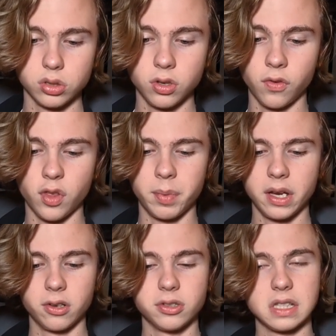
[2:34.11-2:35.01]
So for the
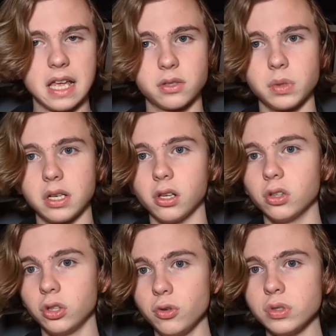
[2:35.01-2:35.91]
Bengals last week,
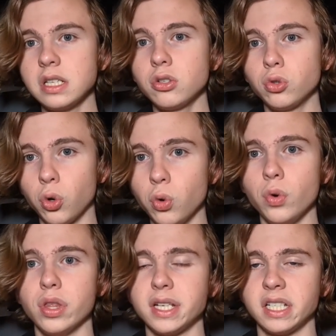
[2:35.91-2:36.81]
losing
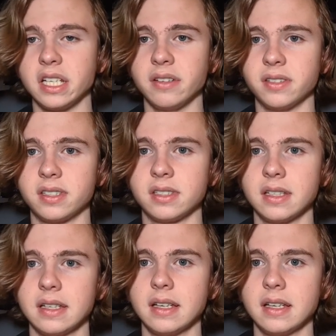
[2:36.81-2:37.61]
to the Chiefs,